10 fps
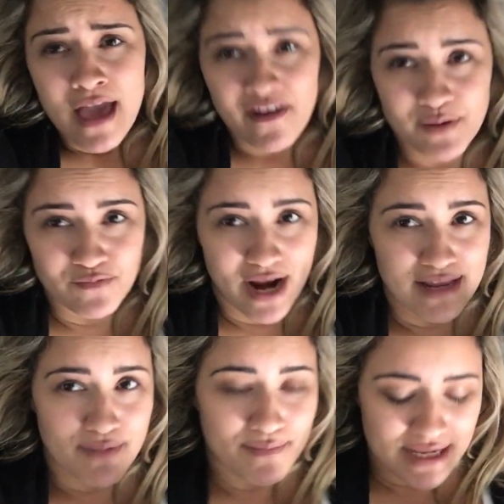have been
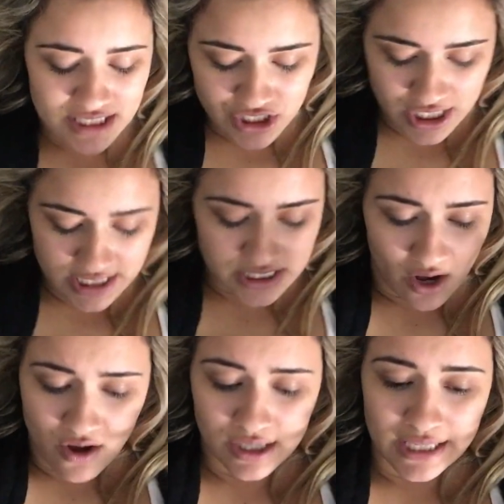writing me messages
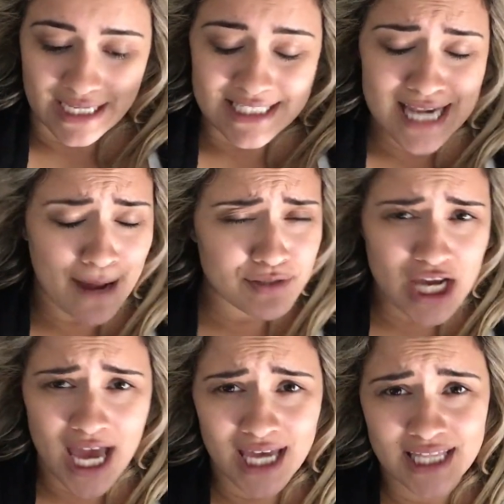on like
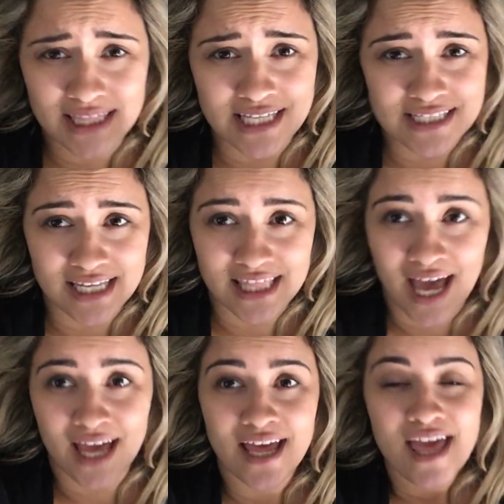Snapchat and things like
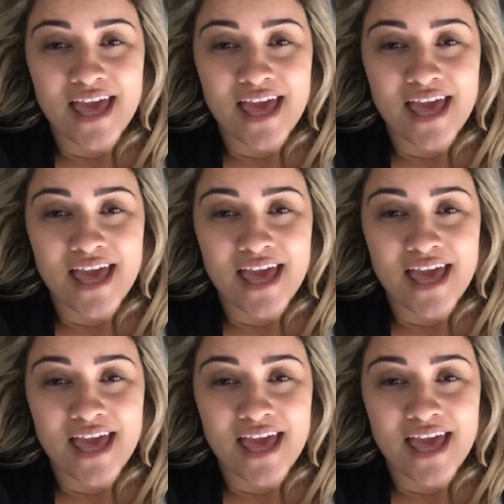that,